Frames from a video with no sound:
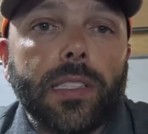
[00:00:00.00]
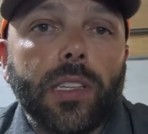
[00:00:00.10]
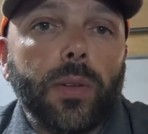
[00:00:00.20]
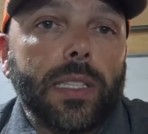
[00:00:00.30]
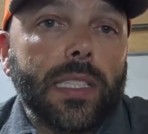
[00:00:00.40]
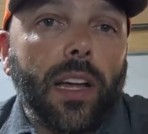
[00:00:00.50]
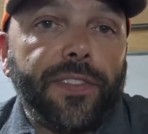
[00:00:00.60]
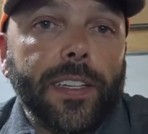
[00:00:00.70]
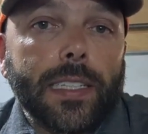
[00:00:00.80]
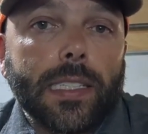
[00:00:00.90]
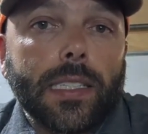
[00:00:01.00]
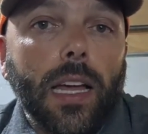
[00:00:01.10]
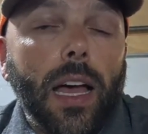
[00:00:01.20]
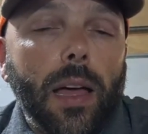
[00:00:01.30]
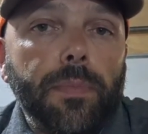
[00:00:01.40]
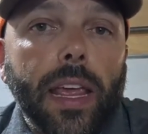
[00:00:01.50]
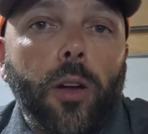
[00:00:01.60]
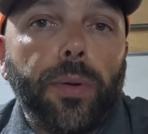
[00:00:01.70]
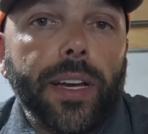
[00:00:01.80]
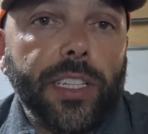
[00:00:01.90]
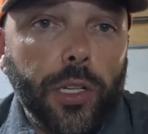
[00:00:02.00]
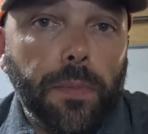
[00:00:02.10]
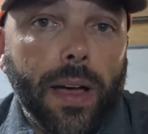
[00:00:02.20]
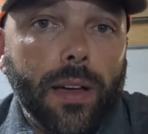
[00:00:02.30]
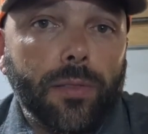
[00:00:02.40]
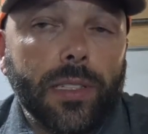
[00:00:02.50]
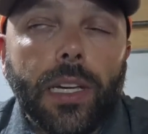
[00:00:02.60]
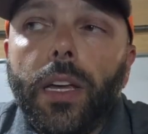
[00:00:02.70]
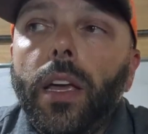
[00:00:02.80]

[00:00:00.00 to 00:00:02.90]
So it's Suffix Nano Braid 2-pound.